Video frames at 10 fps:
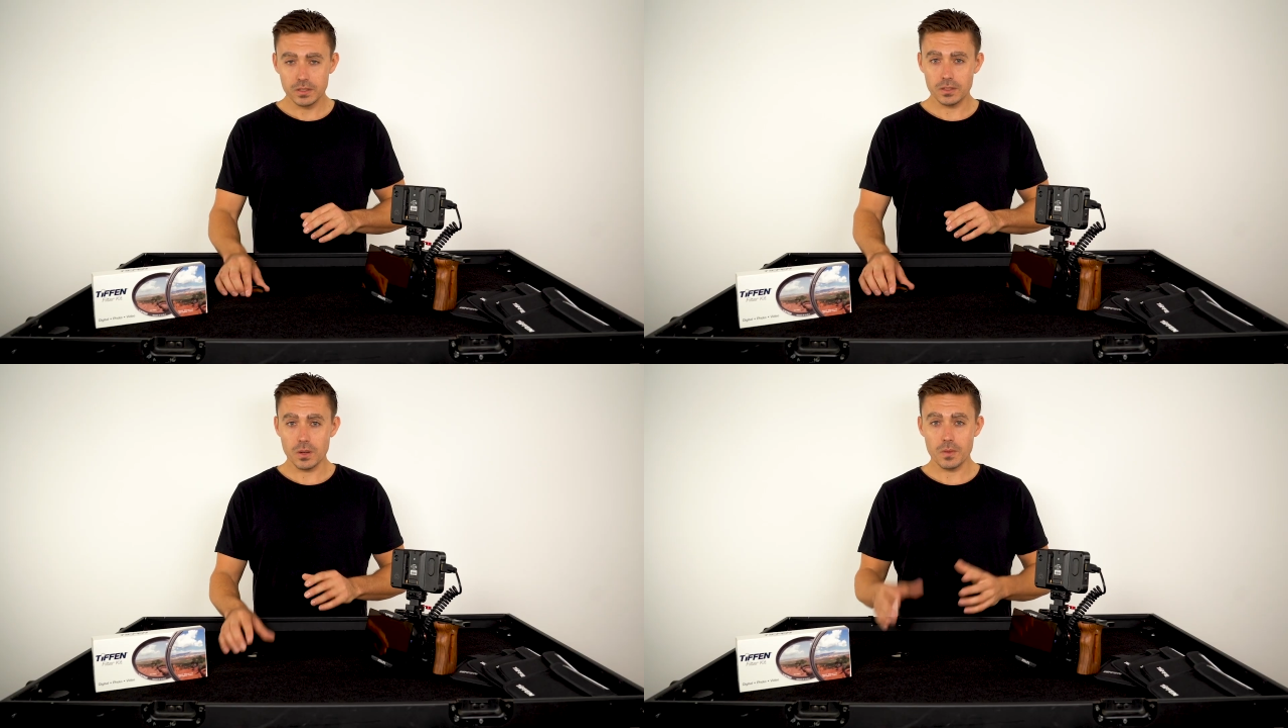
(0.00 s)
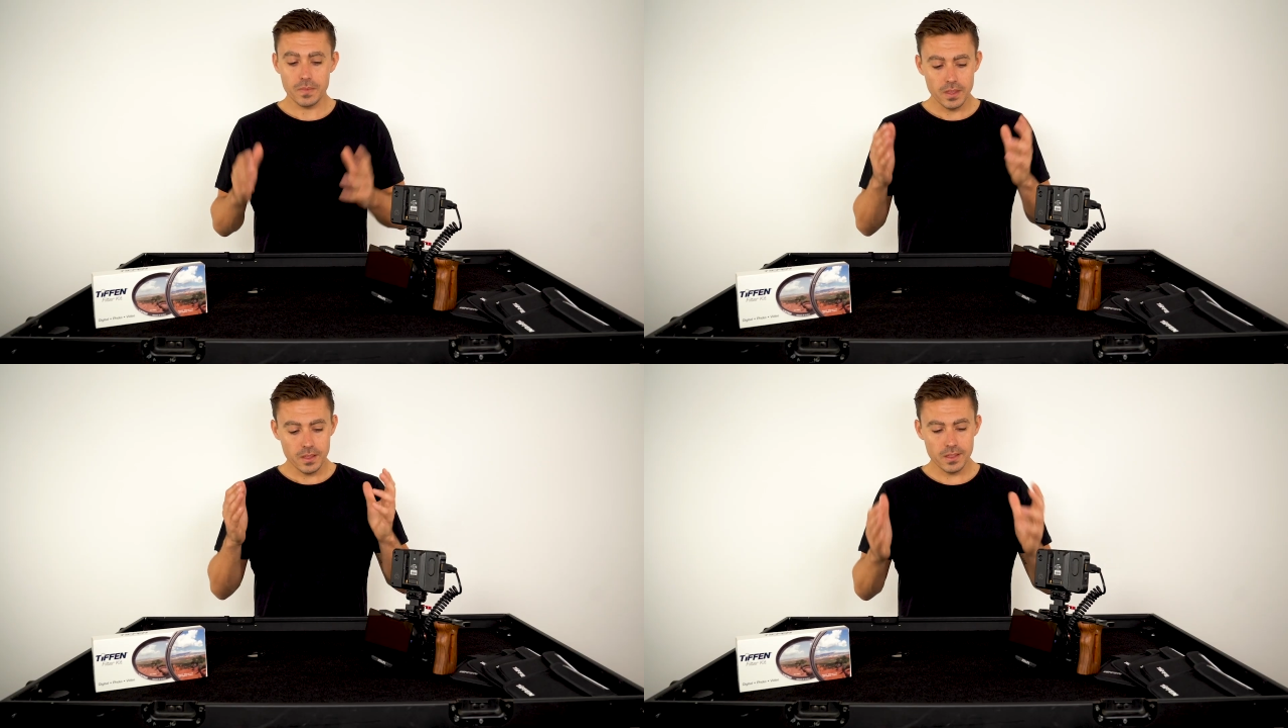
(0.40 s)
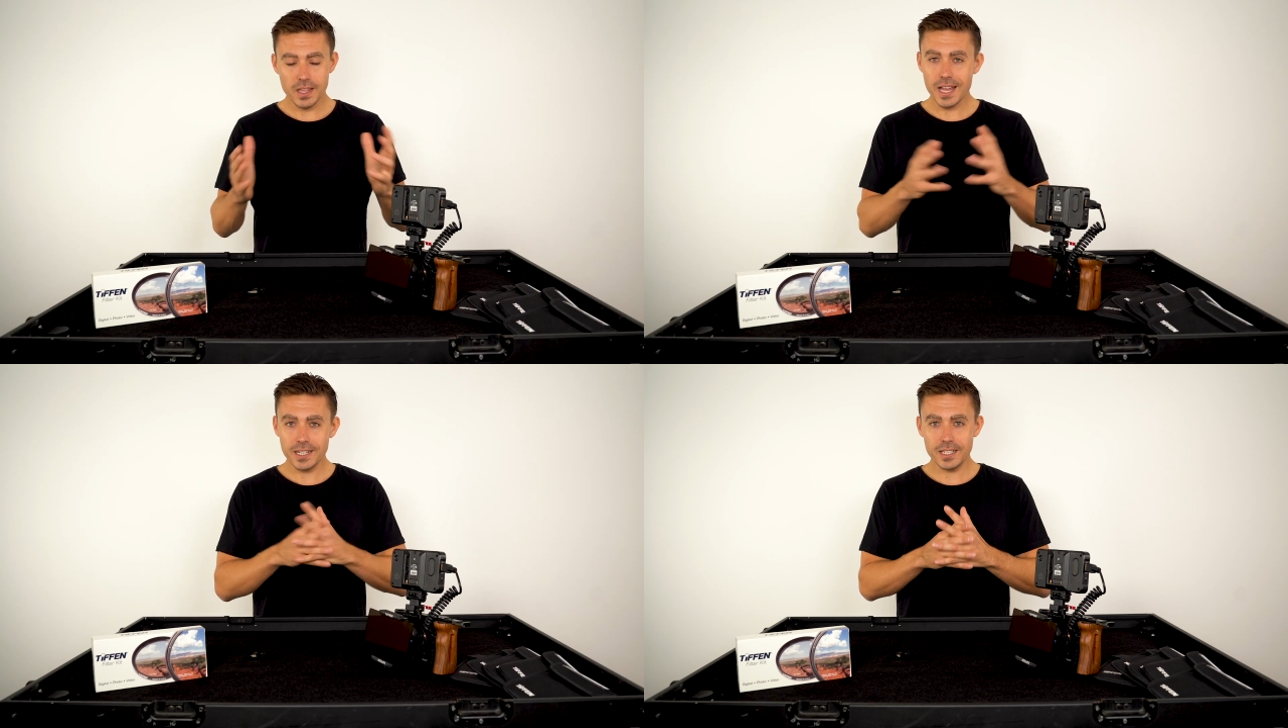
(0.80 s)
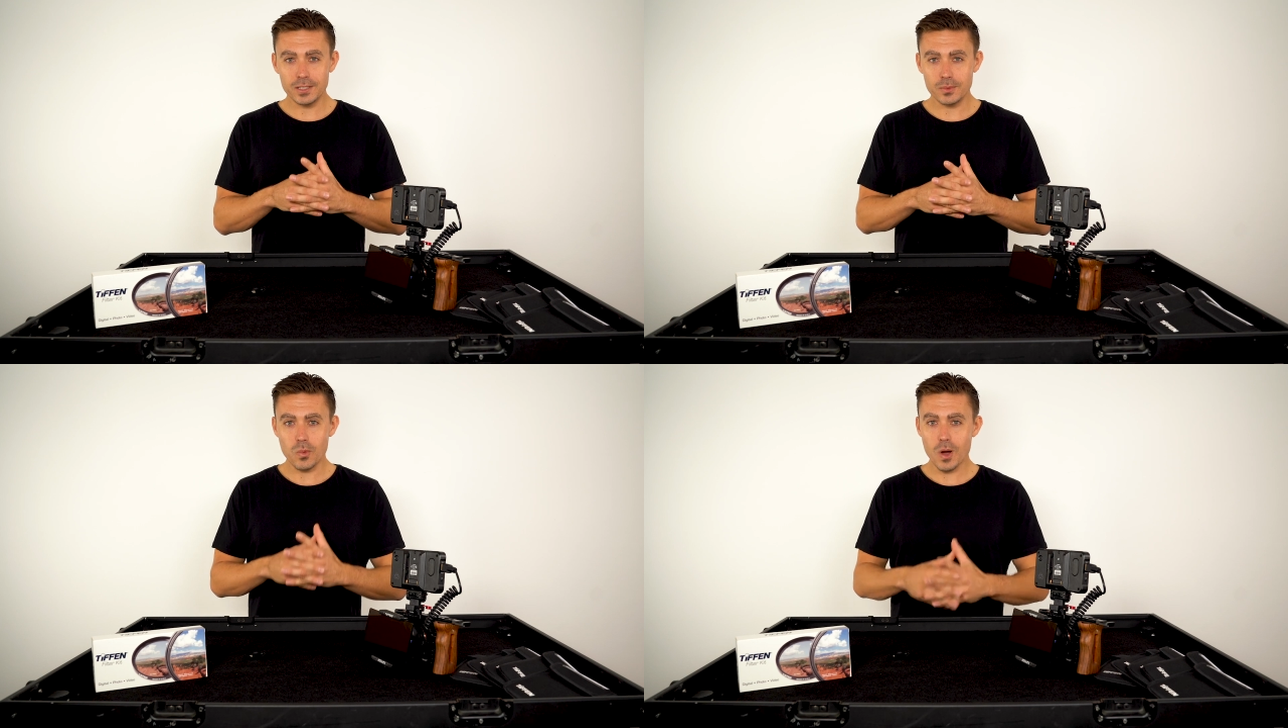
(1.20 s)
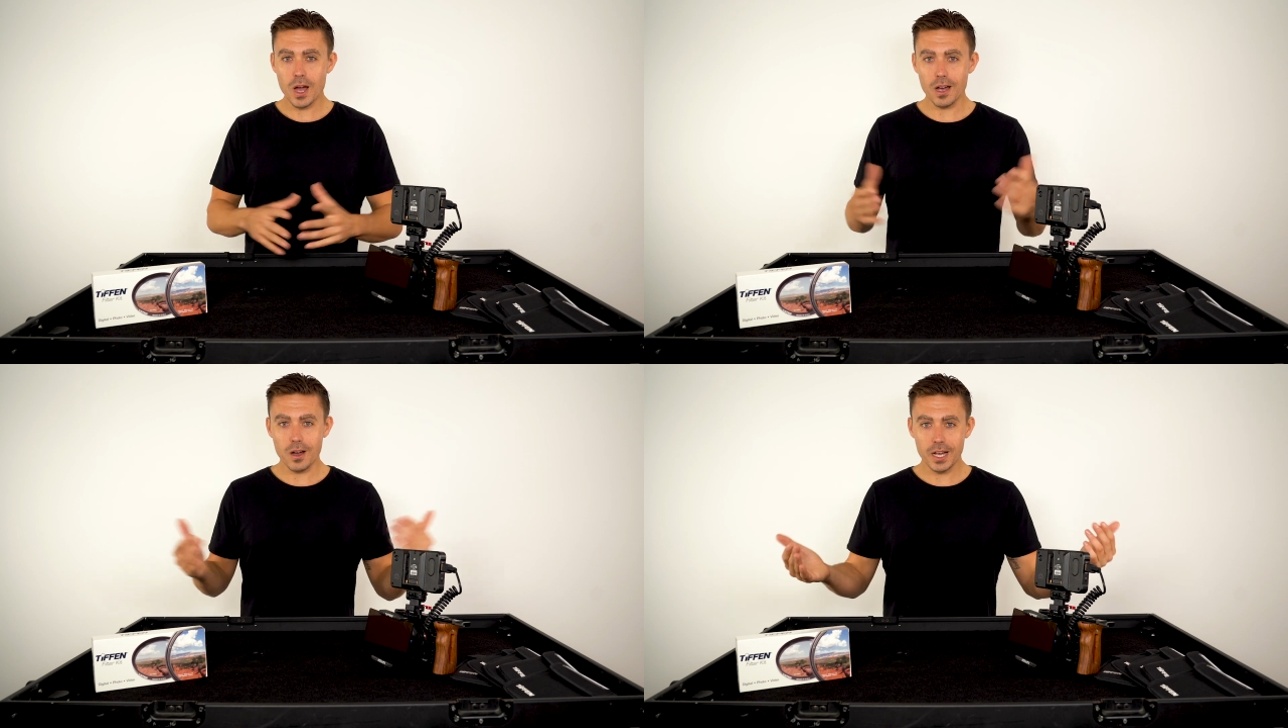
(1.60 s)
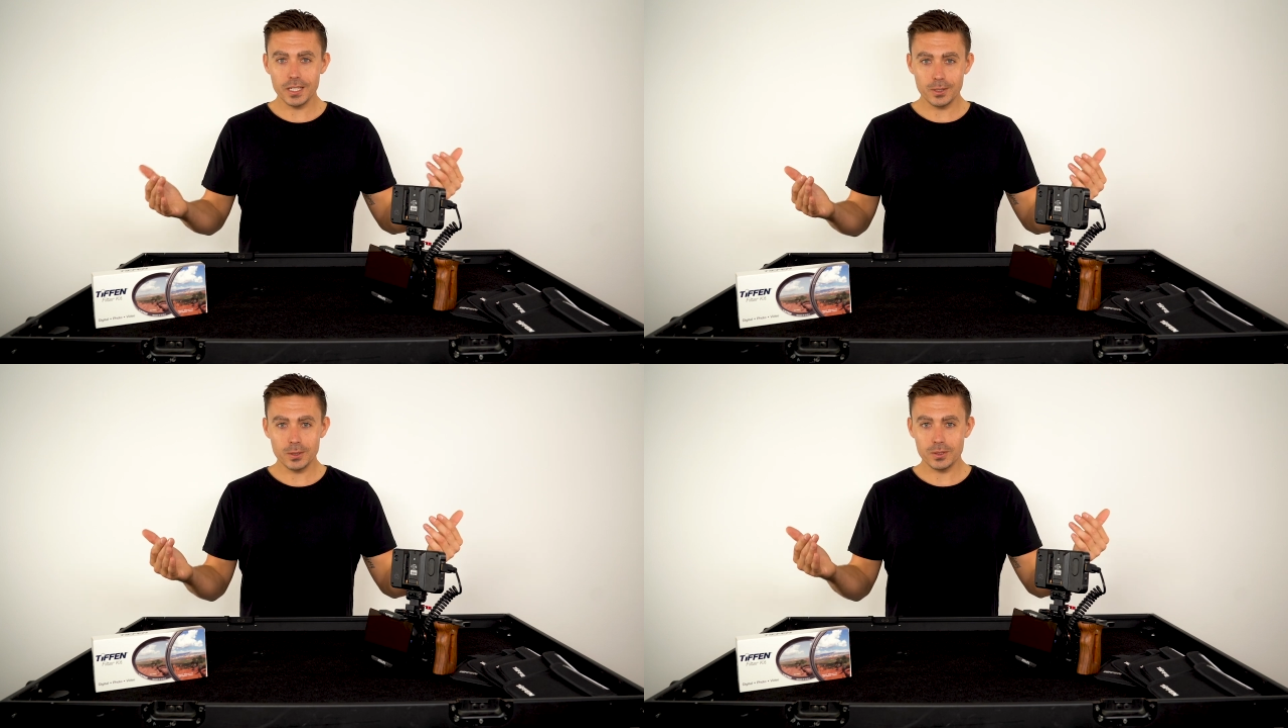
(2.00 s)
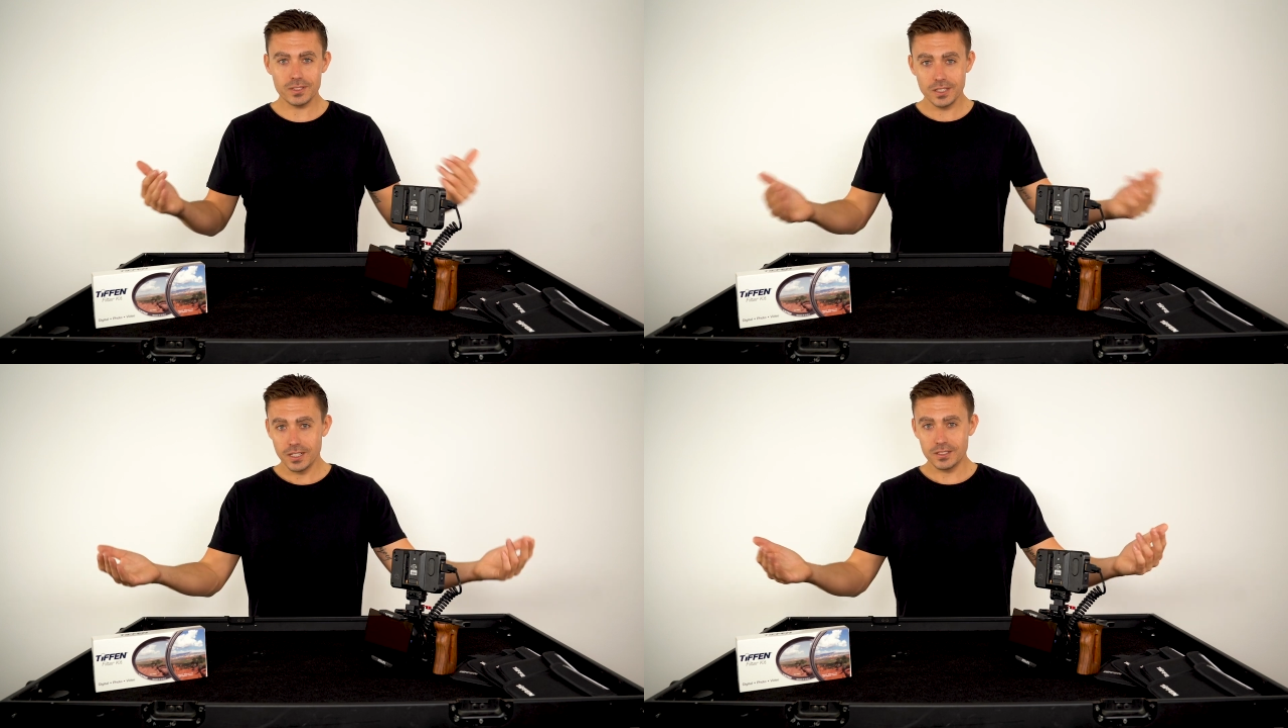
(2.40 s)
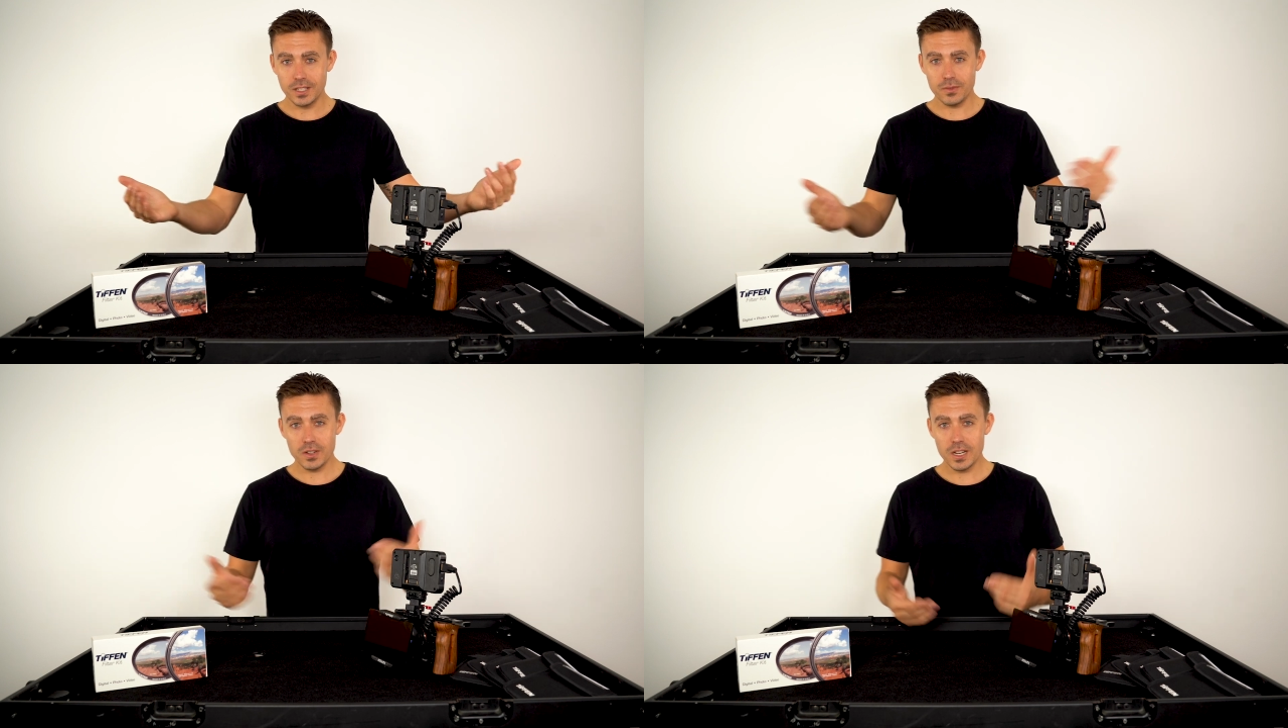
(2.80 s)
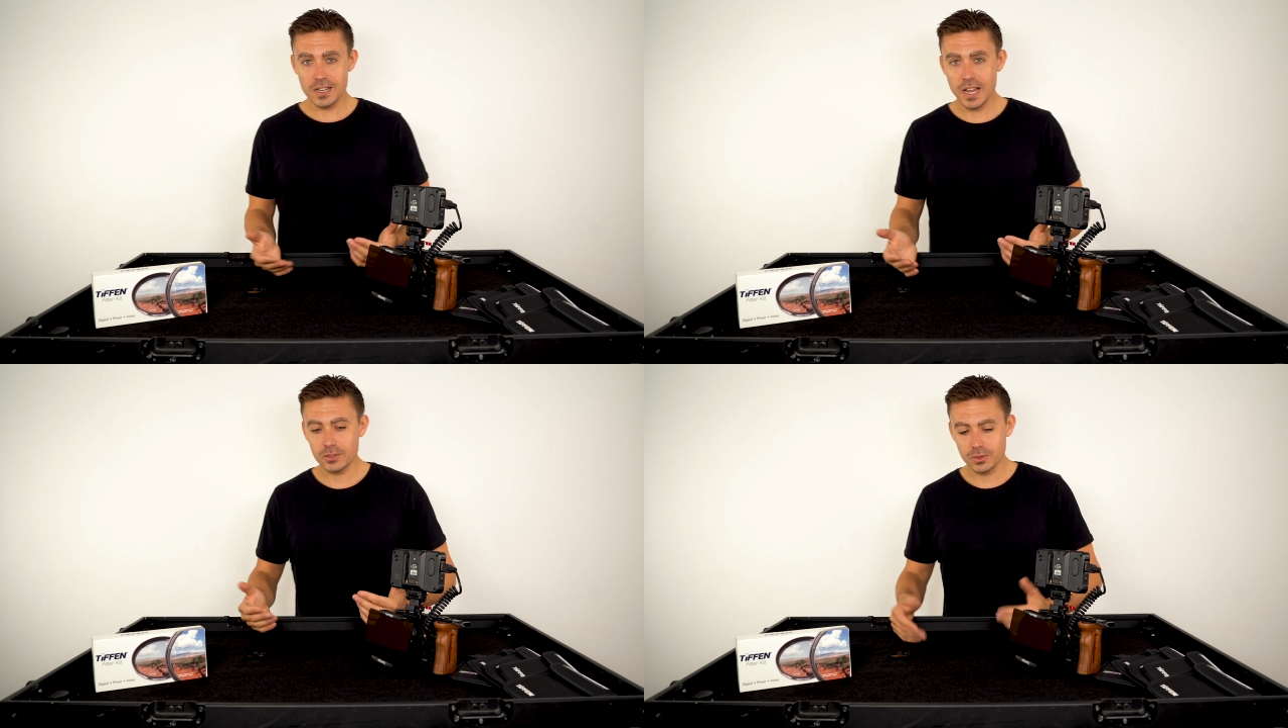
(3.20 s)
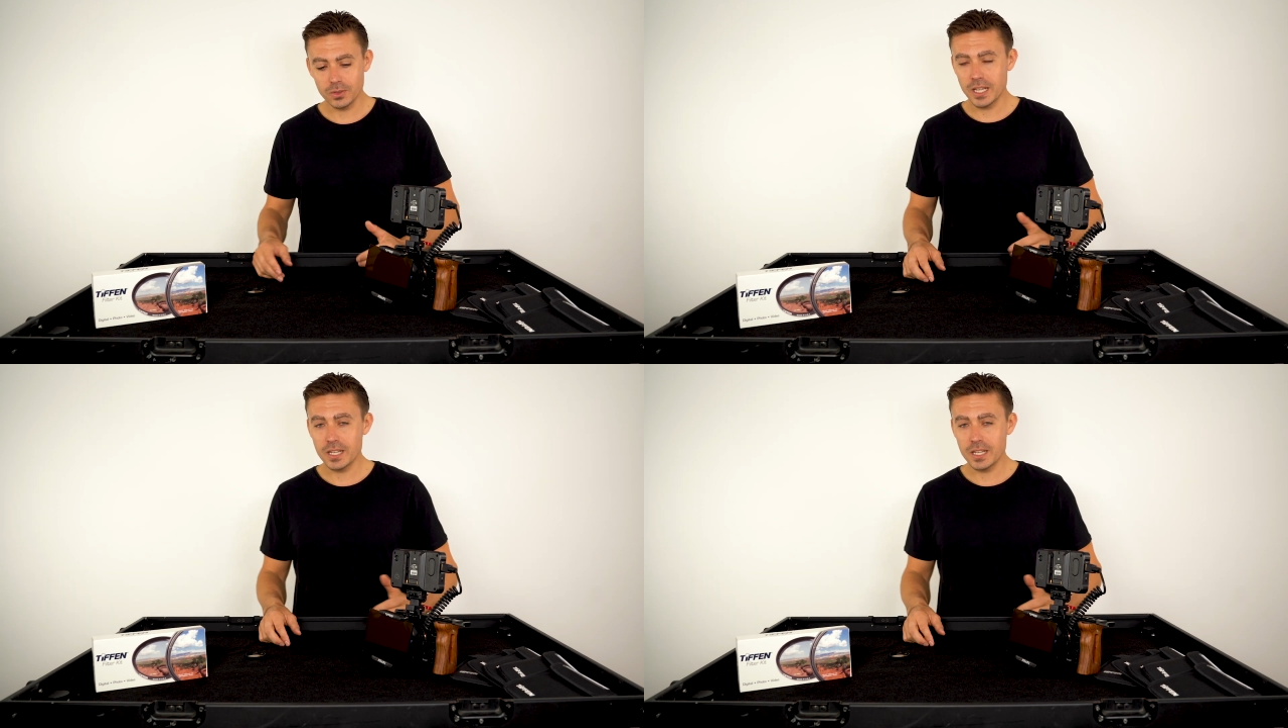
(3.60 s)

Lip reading: So that is why I use Tiffen Natural